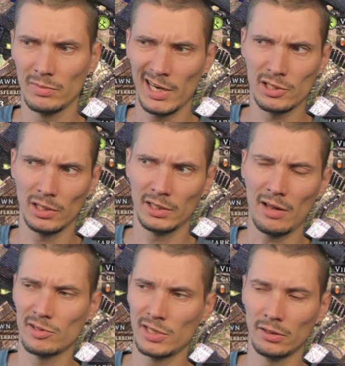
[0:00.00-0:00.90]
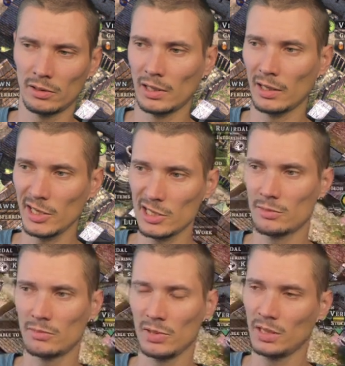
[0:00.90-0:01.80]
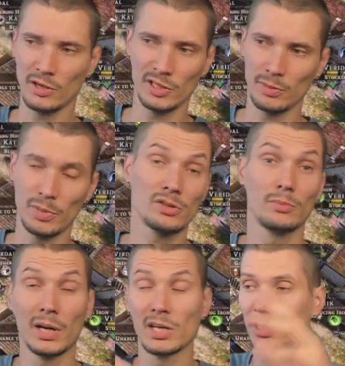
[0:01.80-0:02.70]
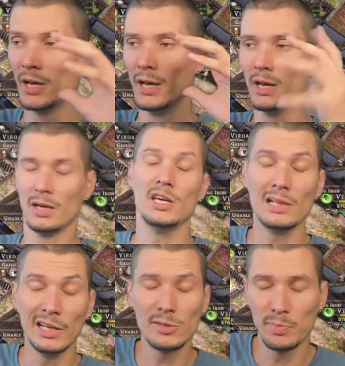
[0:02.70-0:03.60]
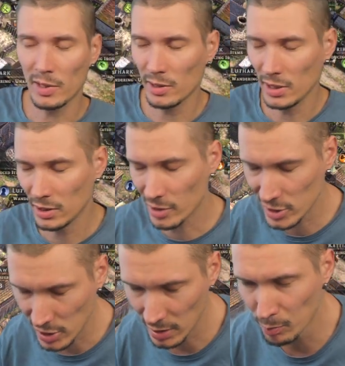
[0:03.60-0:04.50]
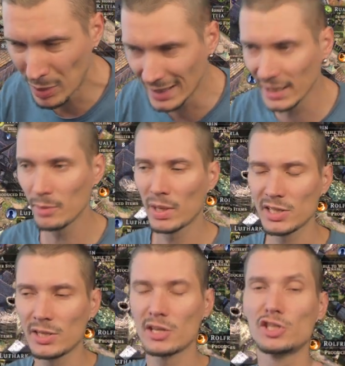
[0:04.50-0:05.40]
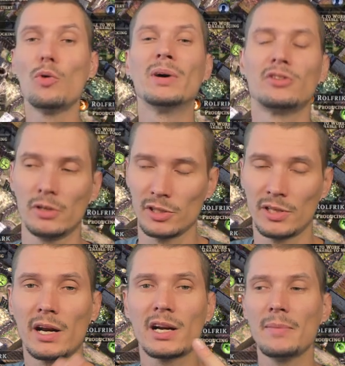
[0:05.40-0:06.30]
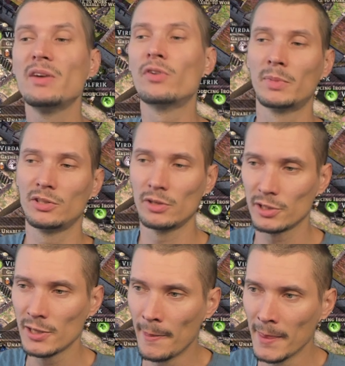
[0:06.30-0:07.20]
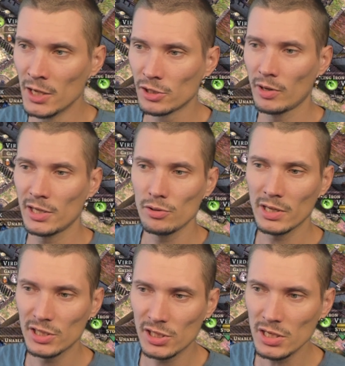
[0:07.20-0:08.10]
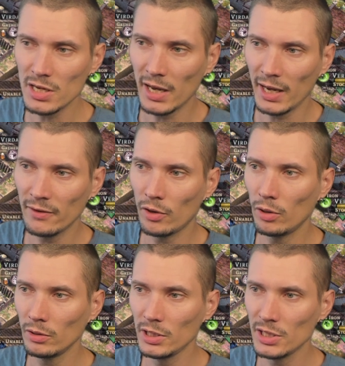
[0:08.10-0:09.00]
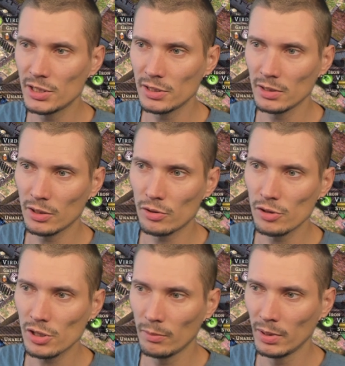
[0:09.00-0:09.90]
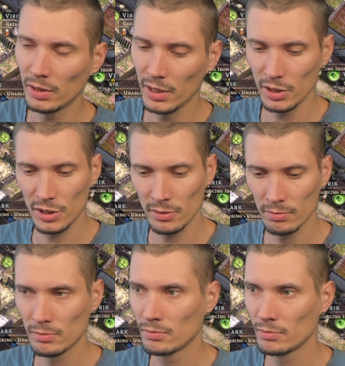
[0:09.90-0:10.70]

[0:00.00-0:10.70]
Actually, town center the least interesting person, because interesting building, because there is no materials. They are coming for materials. So as you can see, I have all these crucial buildings.